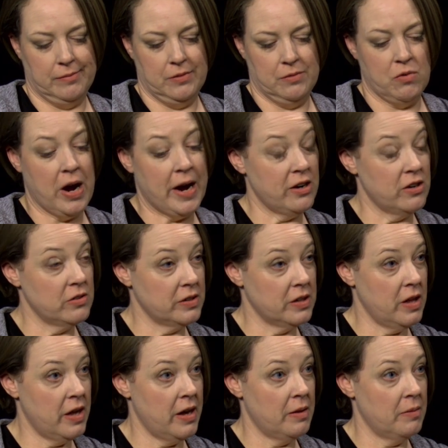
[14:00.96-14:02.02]
Writers
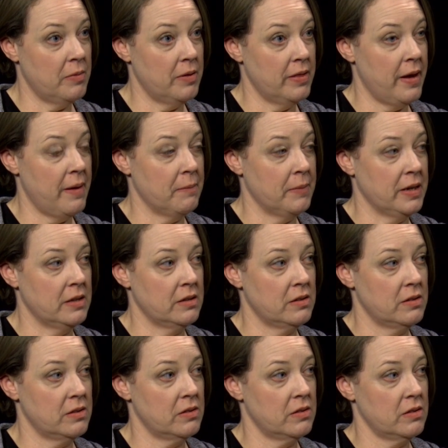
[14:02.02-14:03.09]
Club that
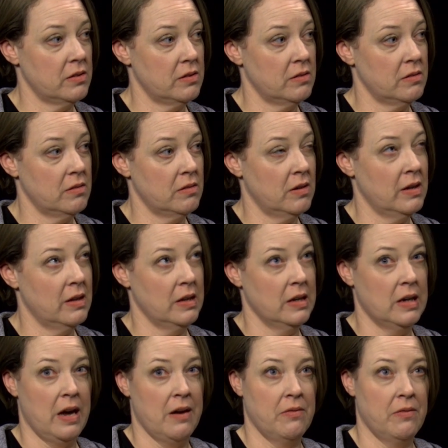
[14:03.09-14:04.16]
meets, I think,